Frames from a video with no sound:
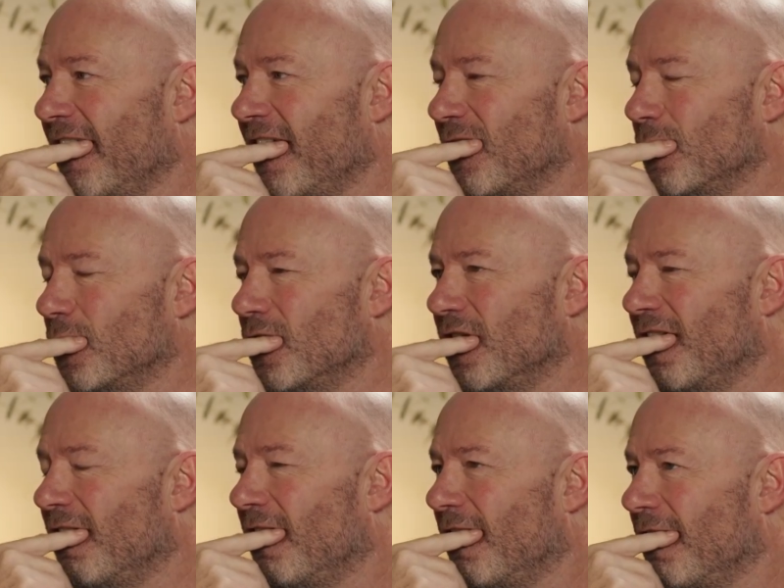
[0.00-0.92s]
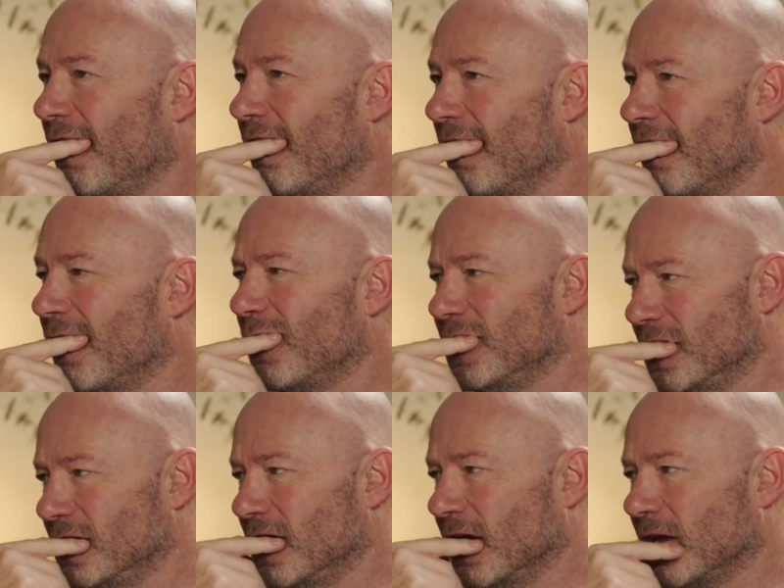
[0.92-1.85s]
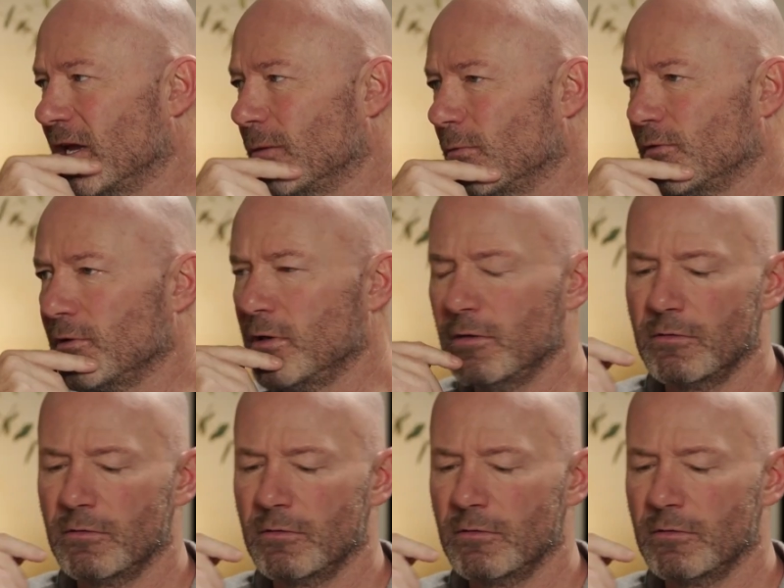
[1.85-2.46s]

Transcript: Yeah, they were. Yeah. We did that game, I think.